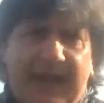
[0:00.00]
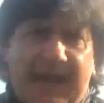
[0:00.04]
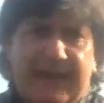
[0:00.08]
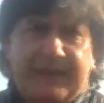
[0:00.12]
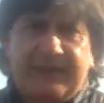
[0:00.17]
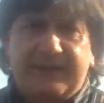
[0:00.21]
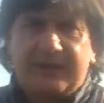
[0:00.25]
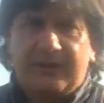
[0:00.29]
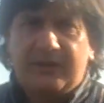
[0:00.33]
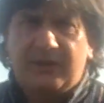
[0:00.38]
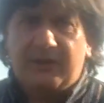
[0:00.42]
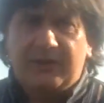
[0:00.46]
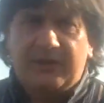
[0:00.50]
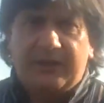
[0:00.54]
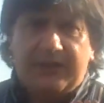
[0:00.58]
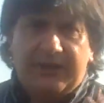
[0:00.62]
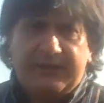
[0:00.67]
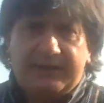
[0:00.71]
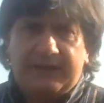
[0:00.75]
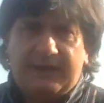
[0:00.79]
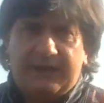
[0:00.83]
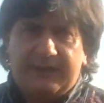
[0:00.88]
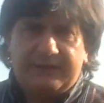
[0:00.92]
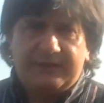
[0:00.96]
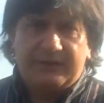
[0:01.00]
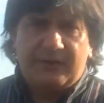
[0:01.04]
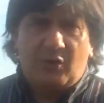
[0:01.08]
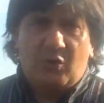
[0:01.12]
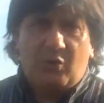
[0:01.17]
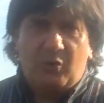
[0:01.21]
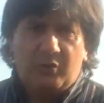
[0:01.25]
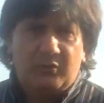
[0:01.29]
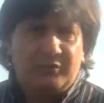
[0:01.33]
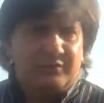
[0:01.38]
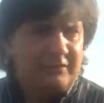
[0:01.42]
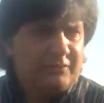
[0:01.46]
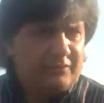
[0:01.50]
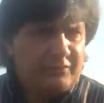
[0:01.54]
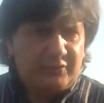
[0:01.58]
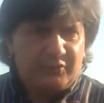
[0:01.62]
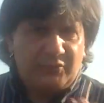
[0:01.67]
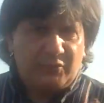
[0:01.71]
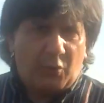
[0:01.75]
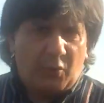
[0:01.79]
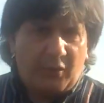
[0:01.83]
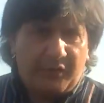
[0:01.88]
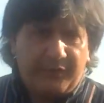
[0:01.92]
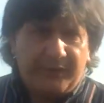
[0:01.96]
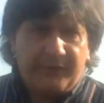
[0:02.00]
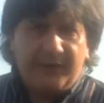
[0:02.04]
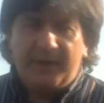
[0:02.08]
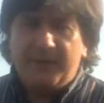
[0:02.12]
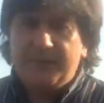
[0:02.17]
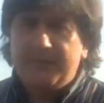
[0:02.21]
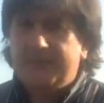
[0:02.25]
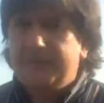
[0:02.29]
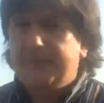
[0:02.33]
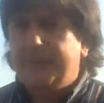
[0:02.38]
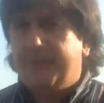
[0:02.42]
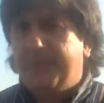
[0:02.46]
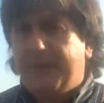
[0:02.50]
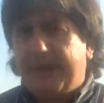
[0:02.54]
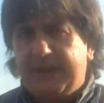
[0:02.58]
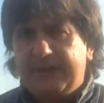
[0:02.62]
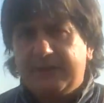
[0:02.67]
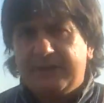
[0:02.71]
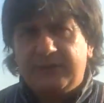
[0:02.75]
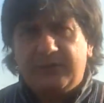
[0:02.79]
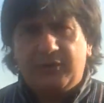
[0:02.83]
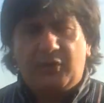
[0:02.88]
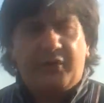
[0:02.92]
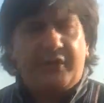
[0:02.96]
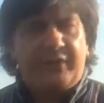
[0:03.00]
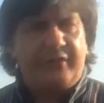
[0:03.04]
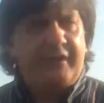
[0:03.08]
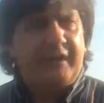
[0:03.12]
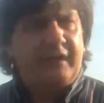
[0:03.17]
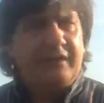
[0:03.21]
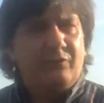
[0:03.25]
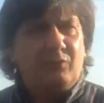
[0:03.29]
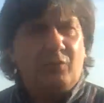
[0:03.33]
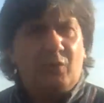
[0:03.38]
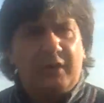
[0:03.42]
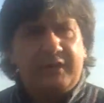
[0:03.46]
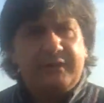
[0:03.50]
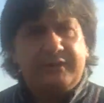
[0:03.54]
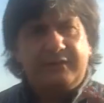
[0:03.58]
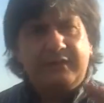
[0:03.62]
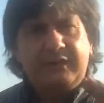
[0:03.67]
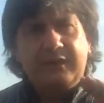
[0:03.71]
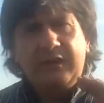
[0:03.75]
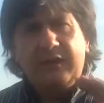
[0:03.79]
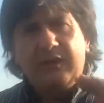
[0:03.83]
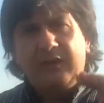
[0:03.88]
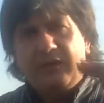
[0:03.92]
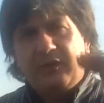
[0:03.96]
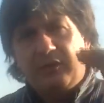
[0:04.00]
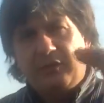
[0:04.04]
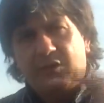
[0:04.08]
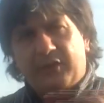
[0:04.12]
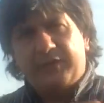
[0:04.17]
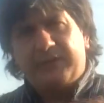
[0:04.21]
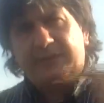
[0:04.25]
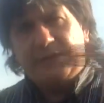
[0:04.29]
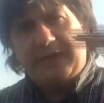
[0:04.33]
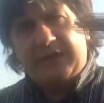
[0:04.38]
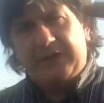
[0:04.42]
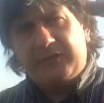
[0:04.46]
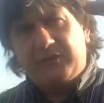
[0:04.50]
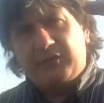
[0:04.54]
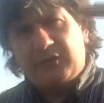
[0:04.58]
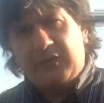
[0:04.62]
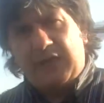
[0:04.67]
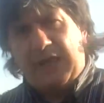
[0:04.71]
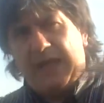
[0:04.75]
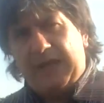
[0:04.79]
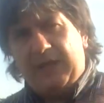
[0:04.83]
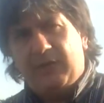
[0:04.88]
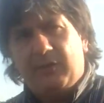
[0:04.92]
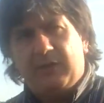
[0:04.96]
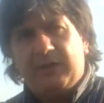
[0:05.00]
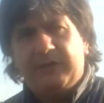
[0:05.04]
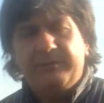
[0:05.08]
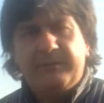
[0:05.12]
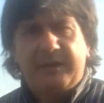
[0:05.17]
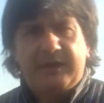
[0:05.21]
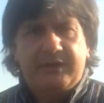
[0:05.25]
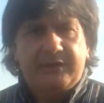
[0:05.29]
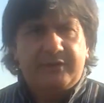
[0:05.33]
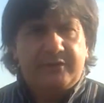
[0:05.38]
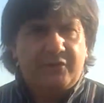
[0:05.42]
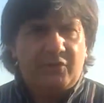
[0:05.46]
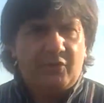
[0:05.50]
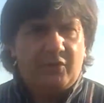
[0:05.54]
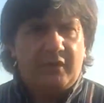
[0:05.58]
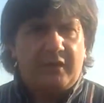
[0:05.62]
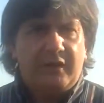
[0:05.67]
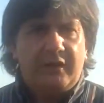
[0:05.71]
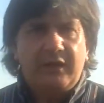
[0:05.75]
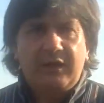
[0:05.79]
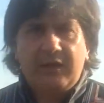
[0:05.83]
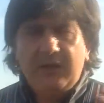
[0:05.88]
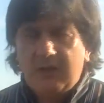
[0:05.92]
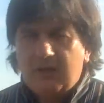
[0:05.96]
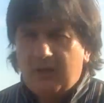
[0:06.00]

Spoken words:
had its own sore thumbs. The biggest sore thumb was north central Iowa and Minnesota.